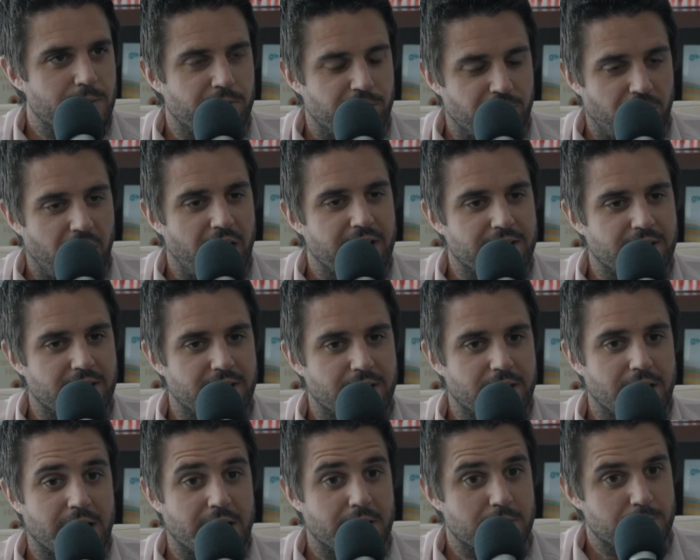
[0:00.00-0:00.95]

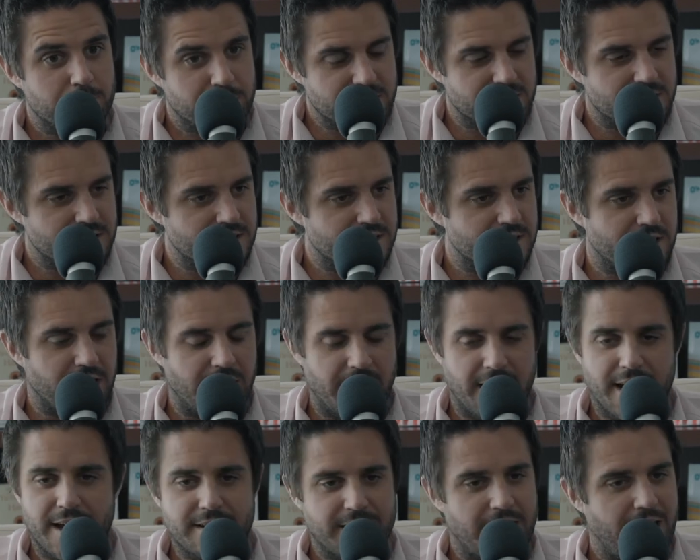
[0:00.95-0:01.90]
finding in business
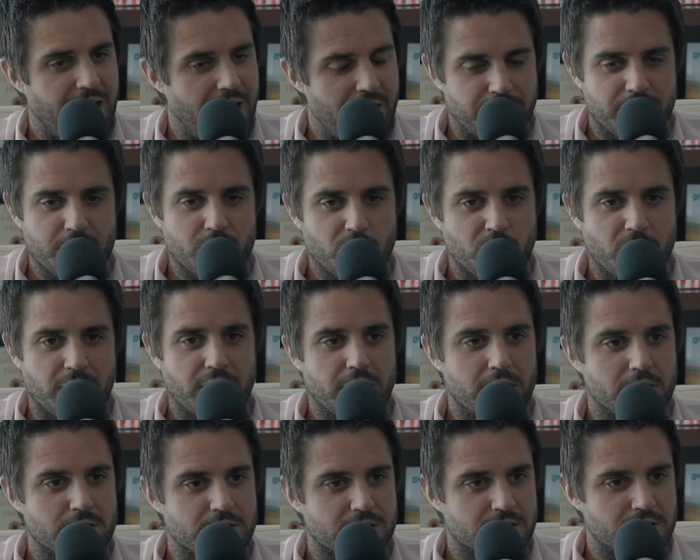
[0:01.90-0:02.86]
and everywhere
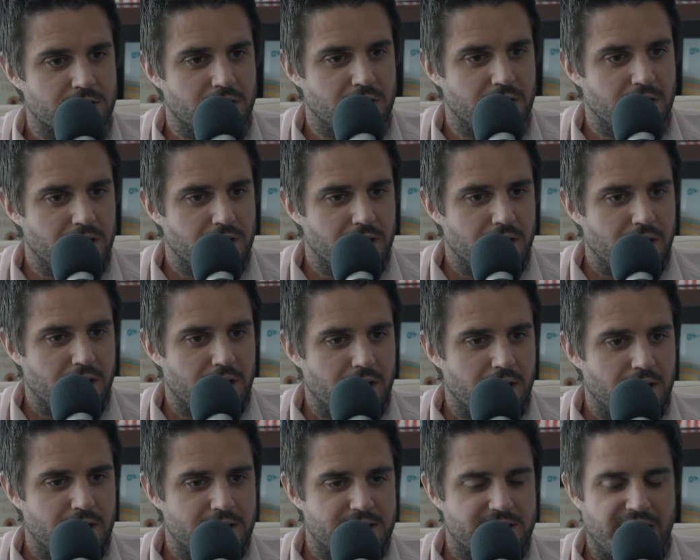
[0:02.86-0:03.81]
else
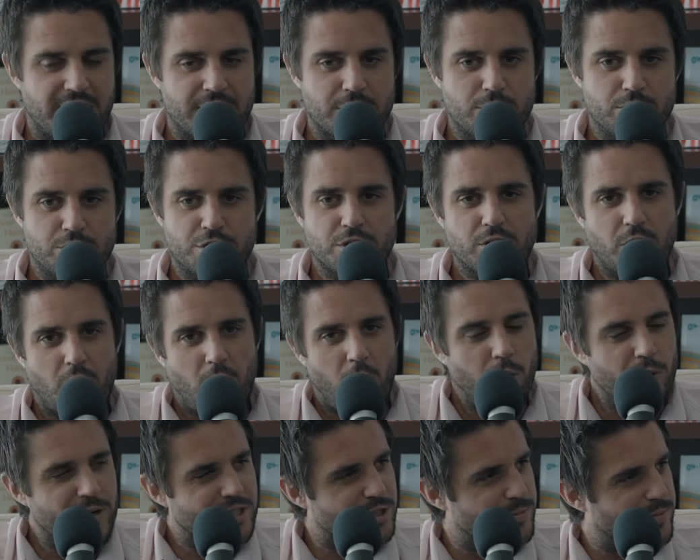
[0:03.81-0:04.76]
is that you should
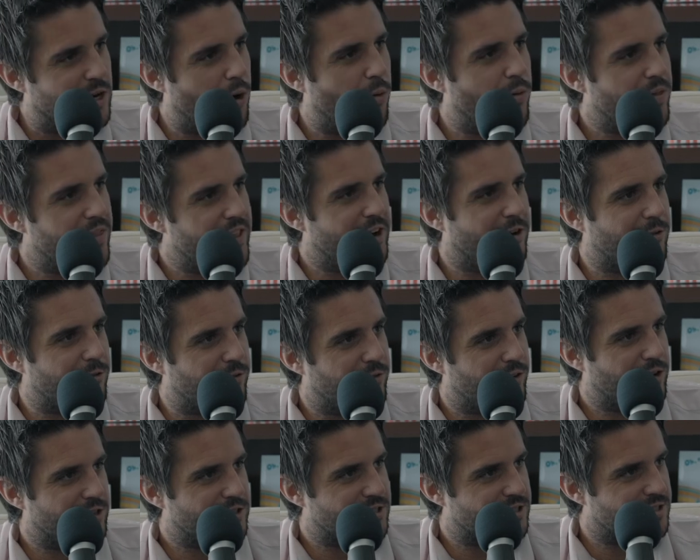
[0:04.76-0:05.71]
always be going there
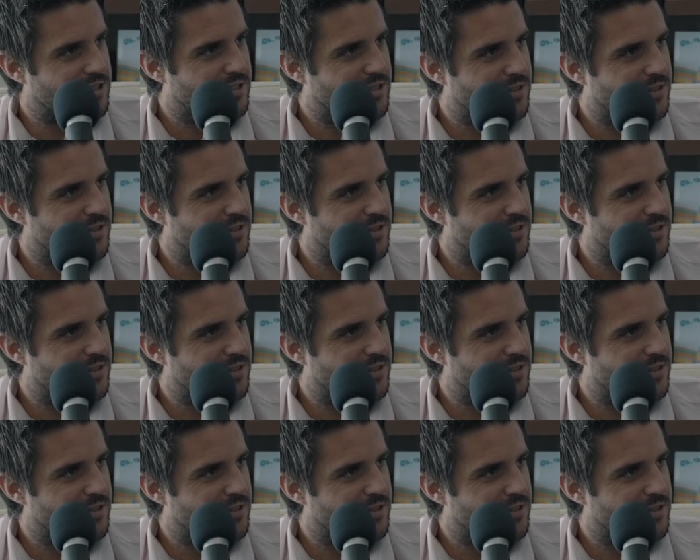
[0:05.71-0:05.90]
first.